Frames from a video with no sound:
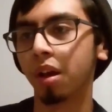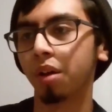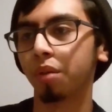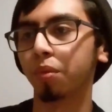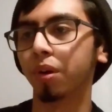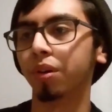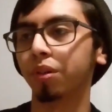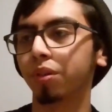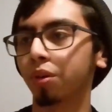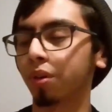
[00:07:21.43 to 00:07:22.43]
where
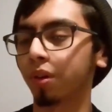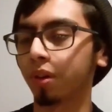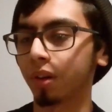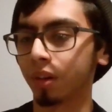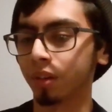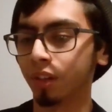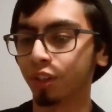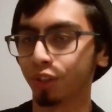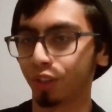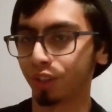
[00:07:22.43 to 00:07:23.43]
you're a
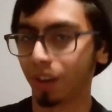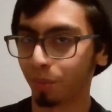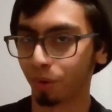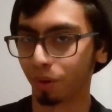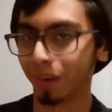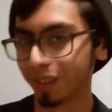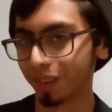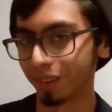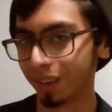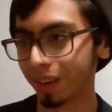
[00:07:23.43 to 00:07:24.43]
ninja cyborg
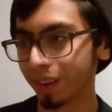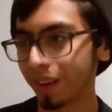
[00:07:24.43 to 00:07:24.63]
basically,